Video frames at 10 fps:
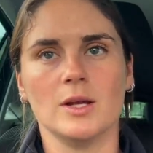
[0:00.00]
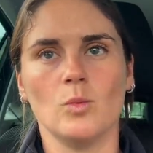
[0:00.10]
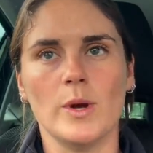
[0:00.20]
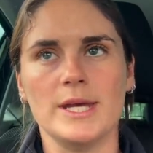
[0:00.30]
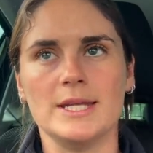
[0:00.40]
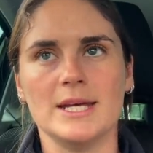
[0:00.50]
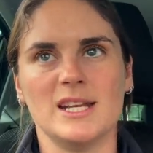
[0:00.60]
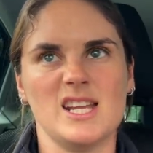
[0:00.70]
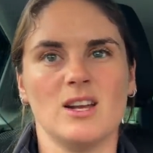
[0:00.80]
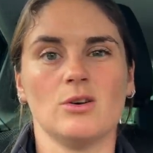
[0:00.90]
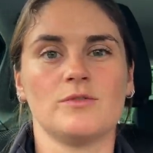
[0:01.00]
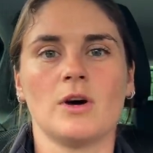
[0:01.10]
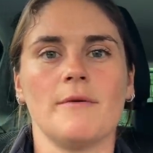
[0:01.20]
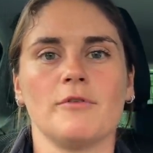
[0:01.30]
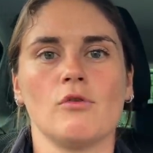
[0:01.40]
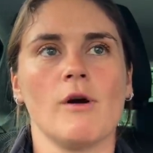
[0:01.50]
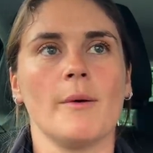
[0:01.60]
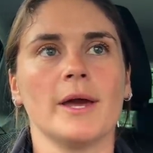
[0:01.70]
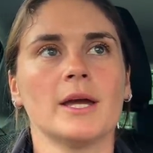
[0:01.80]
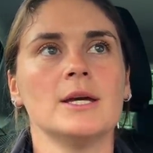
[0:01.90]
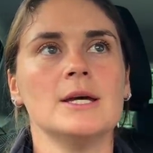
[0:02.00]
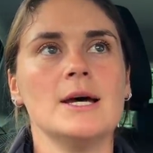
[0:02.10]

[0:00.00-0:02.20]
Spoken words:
and weedy and need a lot of time for growing.